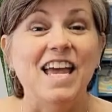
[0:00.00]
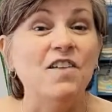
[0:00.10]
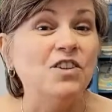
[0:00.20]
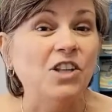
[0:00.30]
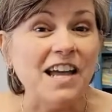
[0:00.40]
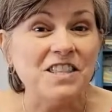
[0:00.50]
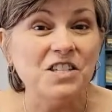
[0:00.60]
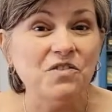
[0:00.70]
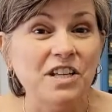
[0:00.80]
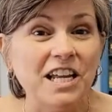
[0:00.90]
If you like
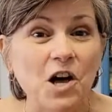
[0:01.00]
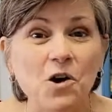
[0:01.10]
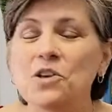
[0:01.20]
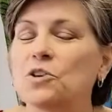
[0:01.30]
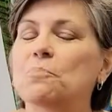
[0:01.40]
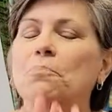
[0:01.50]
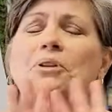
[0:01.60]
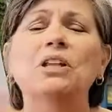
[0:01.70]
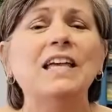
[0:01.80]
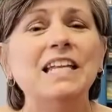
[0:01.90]
this video, there's
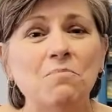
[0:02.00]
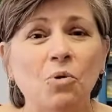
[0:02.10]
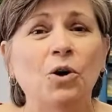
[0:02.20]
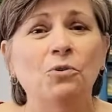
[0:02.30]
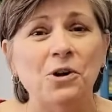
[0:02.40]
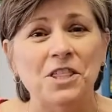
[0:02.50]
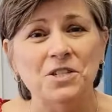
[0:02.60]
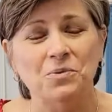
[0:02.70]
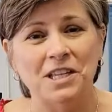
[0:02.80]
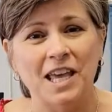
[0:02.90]
plenty more where
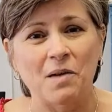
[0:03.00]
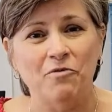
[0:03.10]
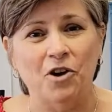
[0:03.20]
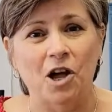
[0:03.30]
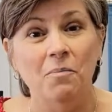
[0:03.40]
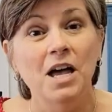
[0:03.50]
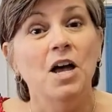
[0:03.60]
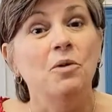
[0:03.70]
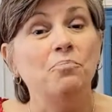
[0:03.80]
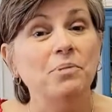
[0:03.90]
this one came from.
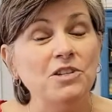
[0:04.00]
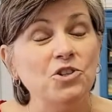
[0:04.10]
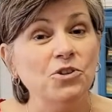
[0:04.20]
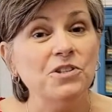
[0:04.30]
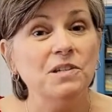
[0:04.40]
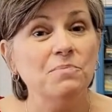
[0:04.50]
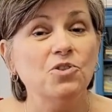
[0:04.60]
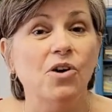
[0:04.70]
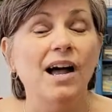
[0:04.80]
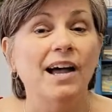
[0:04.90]
Be sure to
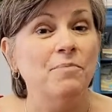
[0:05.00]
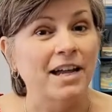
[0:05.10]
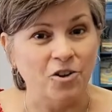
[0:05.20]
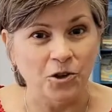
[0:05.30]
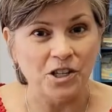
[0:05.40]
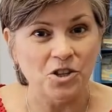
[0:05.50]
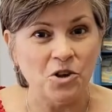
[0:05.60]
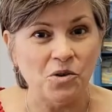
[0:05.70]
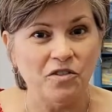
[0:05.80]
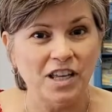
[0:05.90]
subscribe and click the
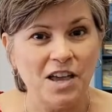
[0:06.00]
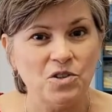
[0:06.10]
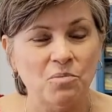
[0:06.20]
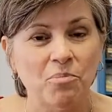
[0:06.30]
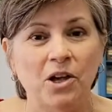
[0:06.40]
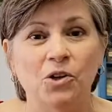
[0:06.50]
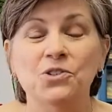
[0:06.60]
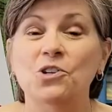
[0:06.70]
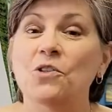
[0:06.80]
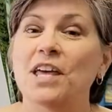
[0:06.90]
notification bell
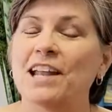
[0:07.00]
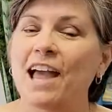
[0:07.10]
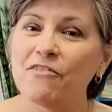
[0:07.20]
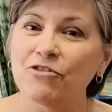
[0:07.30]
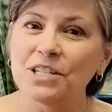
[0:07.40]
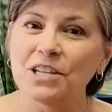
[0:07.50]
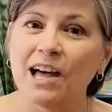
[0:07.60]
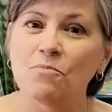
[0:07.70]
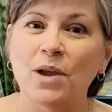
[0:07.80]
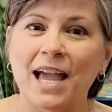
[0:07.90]
so that every
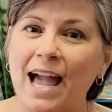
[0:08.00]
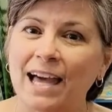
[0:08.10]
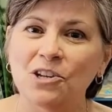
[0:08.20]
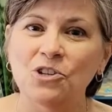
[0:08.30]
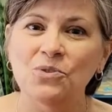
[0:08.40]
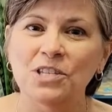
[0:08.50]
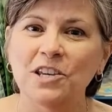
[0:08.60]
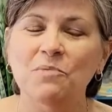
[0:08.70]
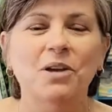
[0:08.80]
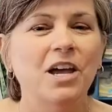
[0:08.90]
time we add a new
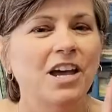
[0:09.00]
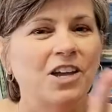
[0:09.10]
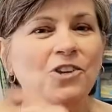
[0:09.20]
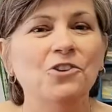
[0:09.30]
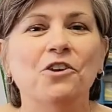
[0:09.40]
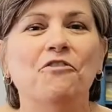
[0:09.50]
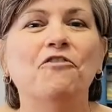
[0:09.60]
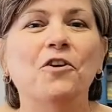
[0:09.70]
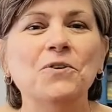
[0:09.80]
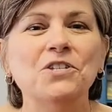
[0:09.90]
tip, you're the
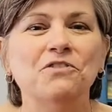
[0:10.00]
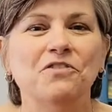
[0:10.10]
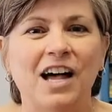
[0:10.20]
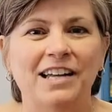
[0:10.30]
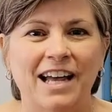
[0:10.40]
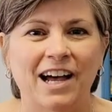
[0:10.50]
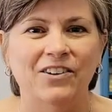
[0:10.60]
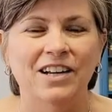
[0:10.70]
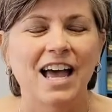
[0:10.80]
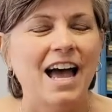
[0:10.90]
first to find
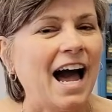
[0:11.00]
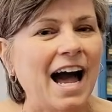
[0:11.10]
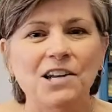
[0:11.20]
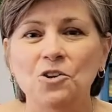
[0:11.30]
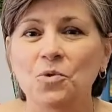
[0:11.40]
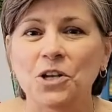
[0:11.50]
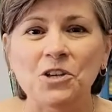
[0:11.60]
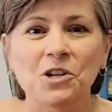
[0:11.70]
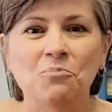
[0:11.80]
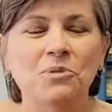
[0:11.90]
out. I don't want
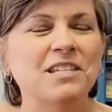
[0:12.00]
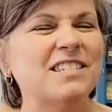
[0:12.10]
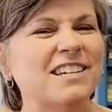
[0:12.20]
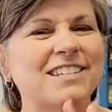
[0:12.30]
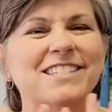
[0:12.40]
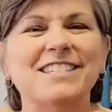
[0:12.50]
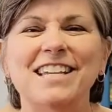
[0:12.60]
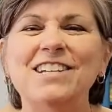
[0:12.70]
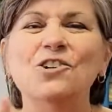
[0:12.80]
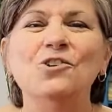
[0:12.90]
you to miss a
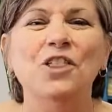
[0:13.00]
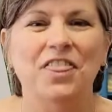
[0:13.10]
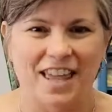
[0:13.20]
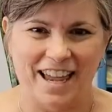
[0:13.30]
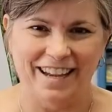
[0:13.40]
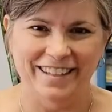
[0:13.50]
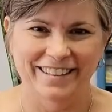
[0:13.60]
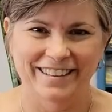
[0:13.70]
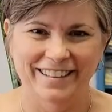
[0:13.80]
single thing.